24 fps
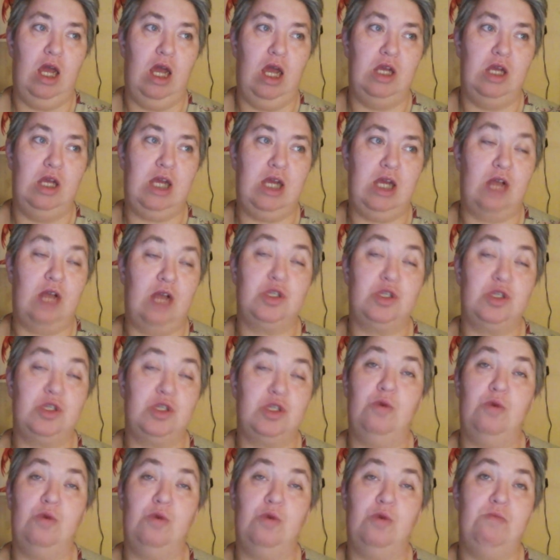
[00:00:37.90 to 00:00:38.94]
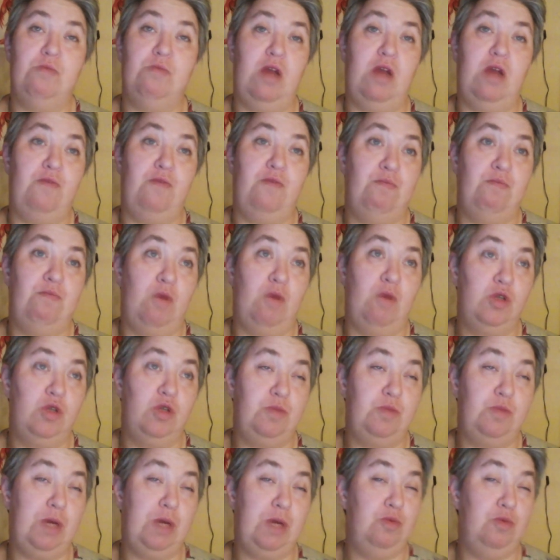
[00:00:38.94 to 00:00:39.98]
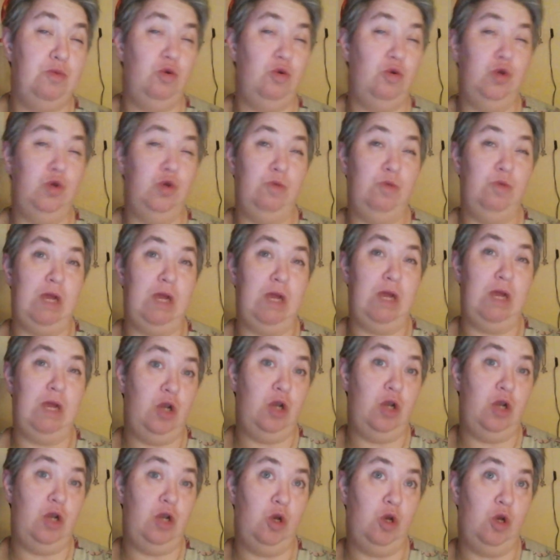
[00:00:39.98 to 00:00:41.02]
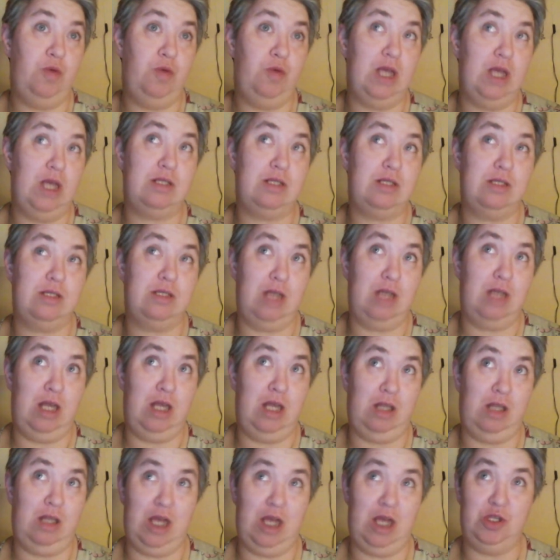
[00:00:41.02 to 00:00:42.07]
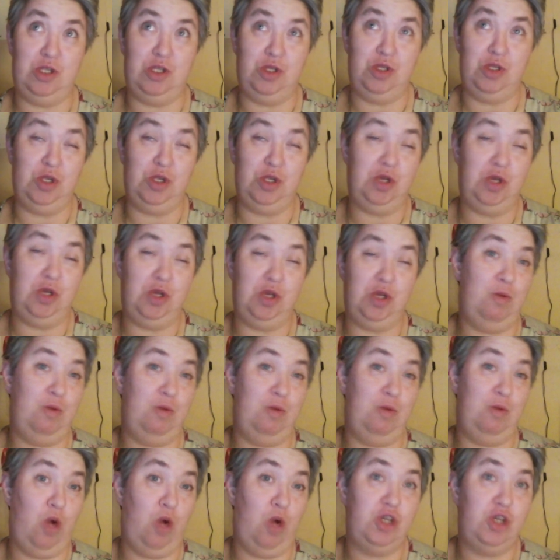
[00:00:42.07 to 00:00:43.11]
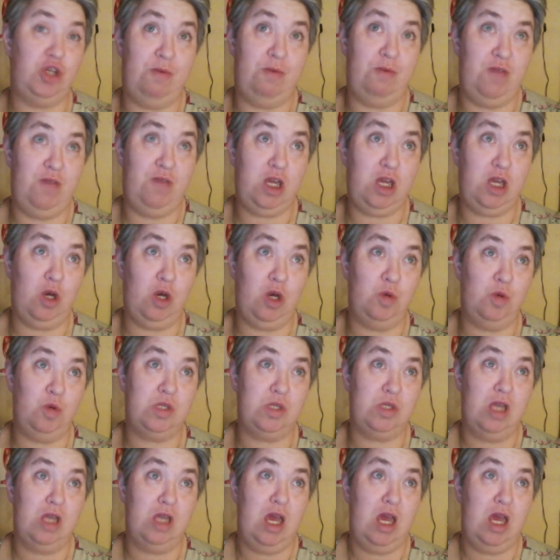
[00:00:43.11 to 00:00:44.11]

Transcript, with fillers: yeah, so if most people who may not know this, unless you have been watching my videos,